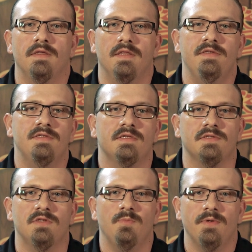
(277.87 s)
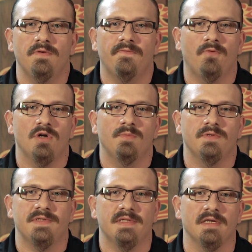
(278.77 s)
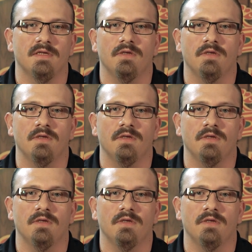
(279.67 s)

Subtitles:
This is a super affordable stick,